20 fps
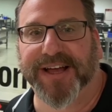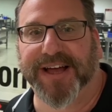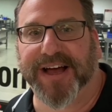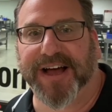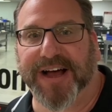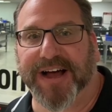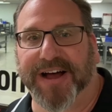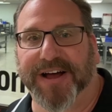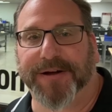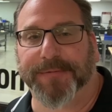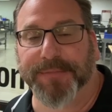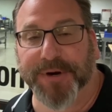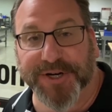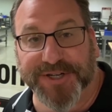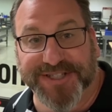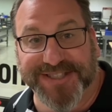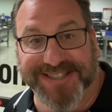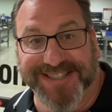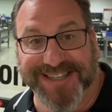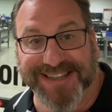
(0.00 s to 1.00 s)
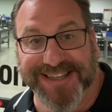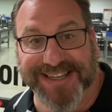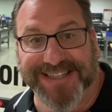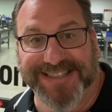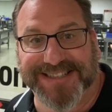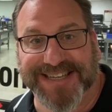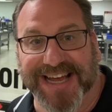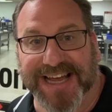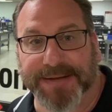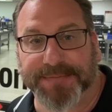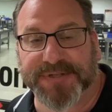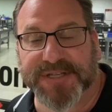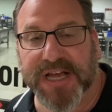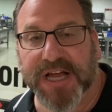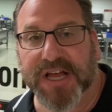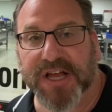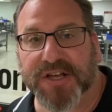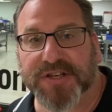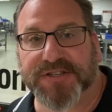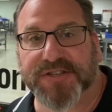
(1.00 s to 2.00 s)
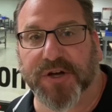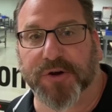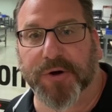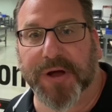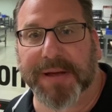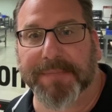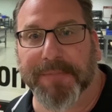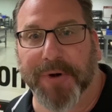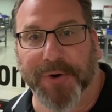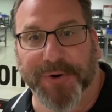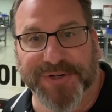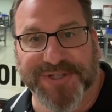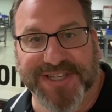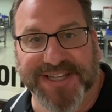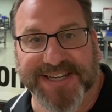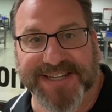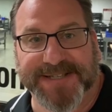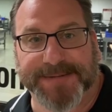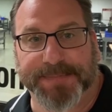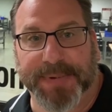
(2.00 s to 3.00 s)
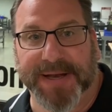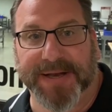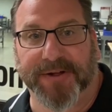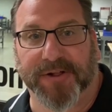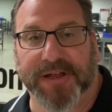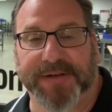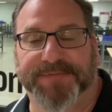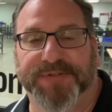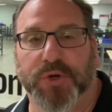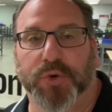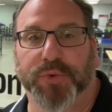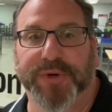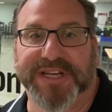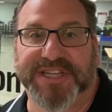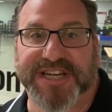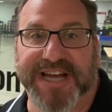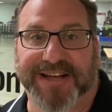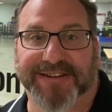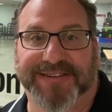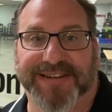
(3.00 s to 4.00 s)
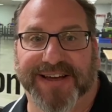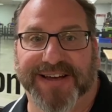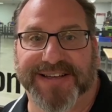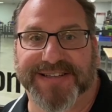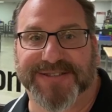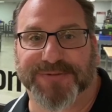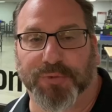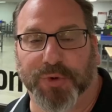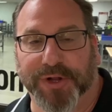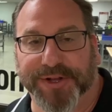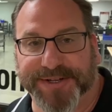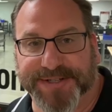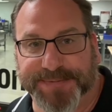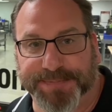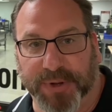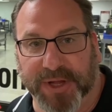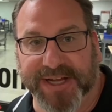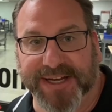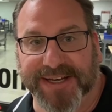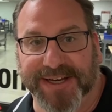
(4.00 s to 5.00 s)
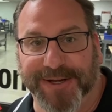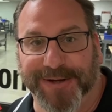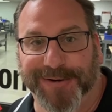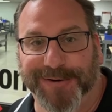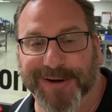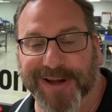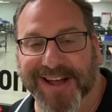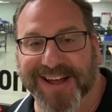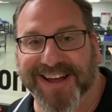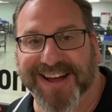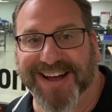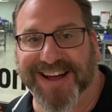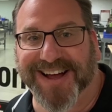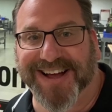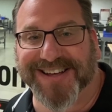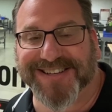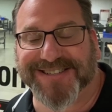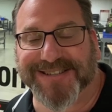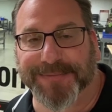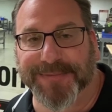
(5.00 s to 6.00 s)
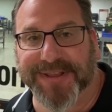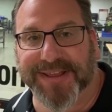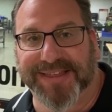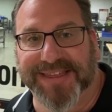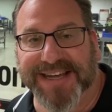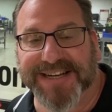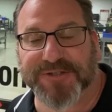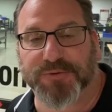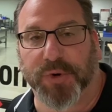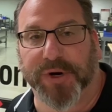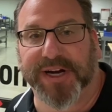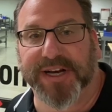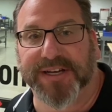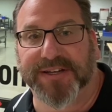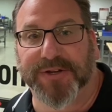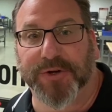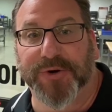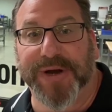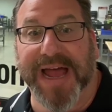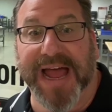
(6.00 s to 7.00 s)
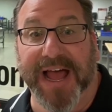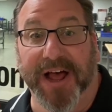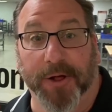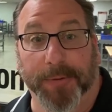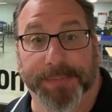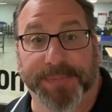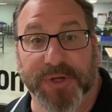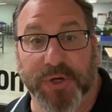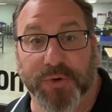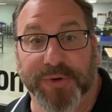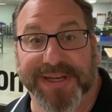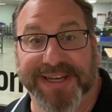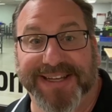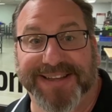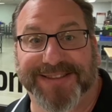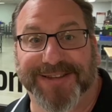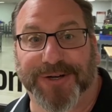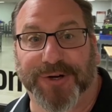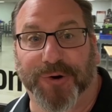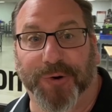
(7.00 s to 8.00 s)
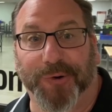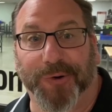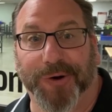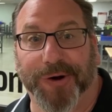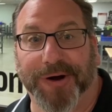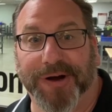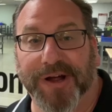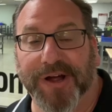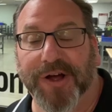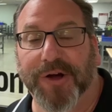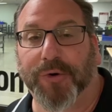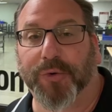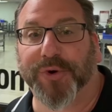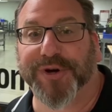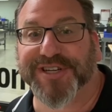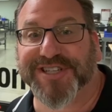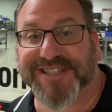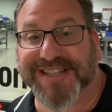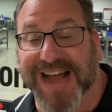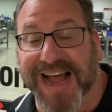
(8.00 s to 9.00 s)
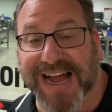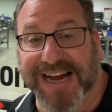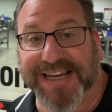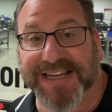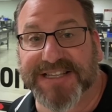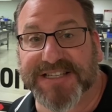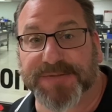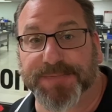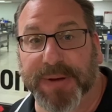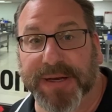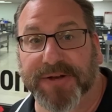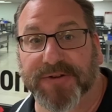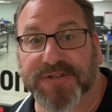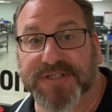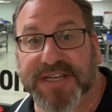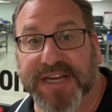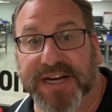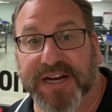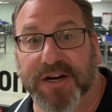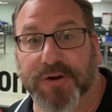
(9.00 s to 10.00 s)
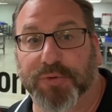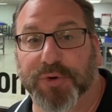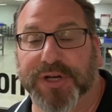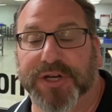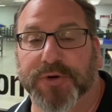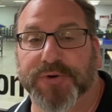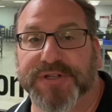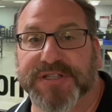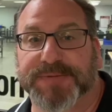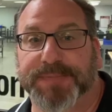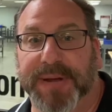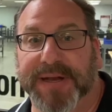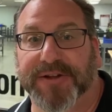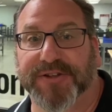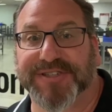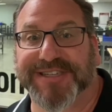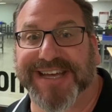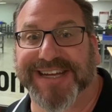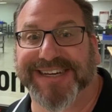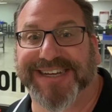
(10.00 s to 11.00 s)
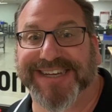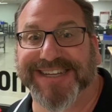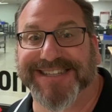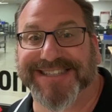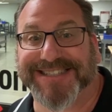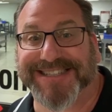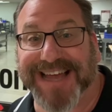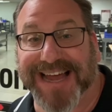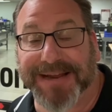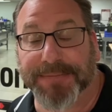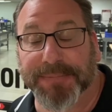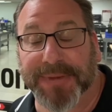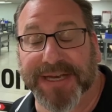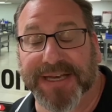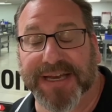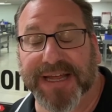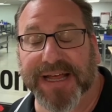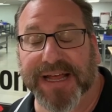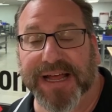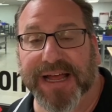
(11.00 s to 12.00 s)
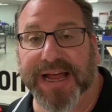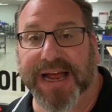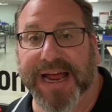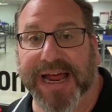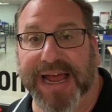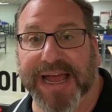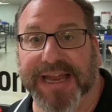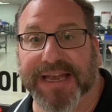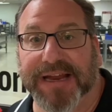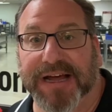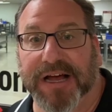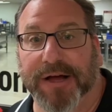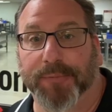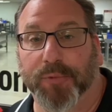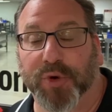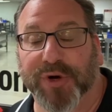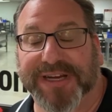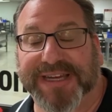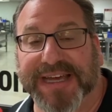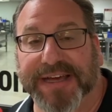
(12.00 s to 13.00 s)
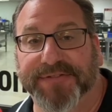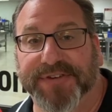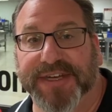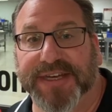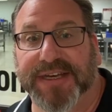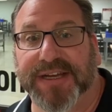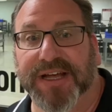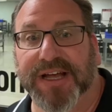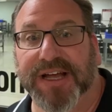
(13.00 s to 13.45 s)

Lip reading: emergency lead times. So at Motor City Spindle, if you reach out to us, we'll explain to you some of the things we're going to do to help you eat the core. We're stocking spindles here. We're doing spindles on consignment, and we're giving